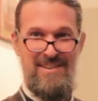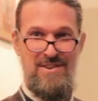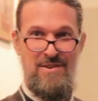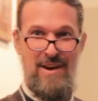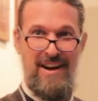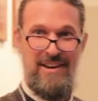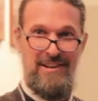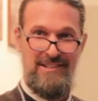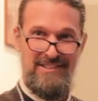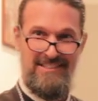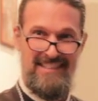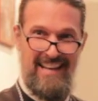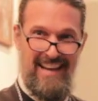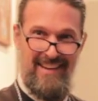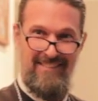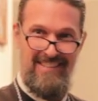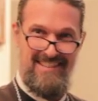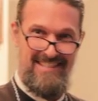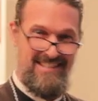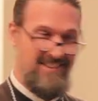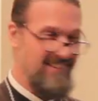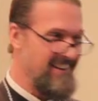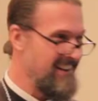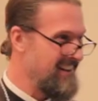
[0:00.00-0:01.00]
You understand
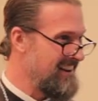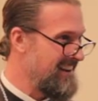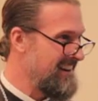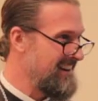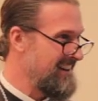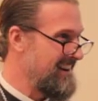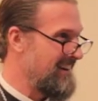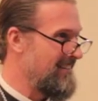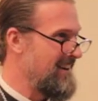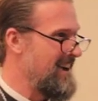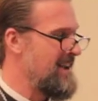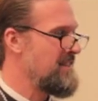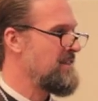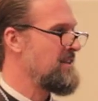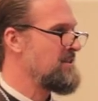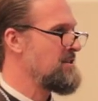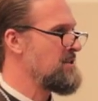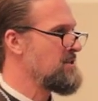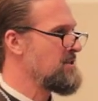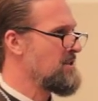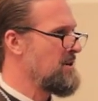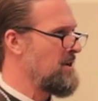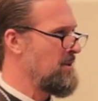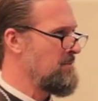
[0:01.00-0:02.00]
what's going on here, right?
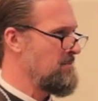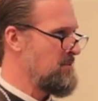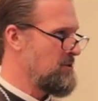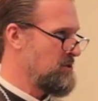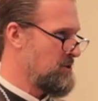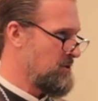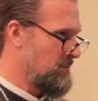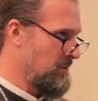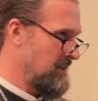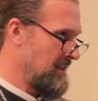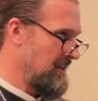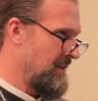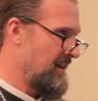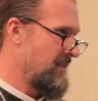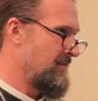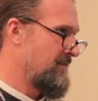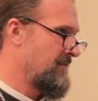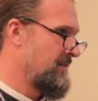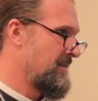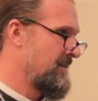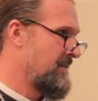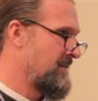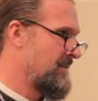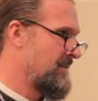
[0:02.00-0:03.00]
This is called mutual love,